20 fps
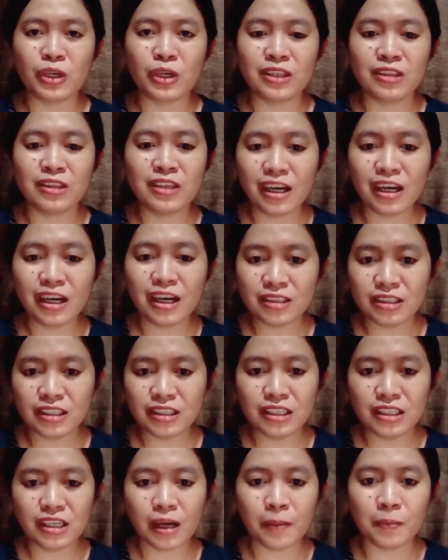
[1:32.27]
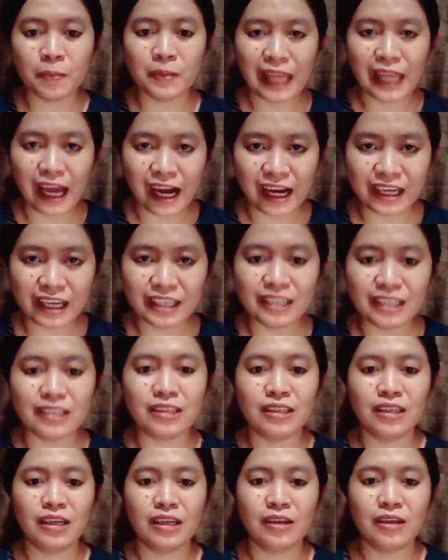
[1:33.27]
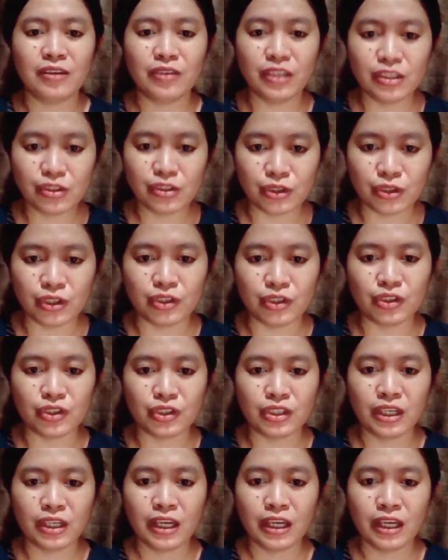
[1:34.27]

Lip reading: conducting applied research,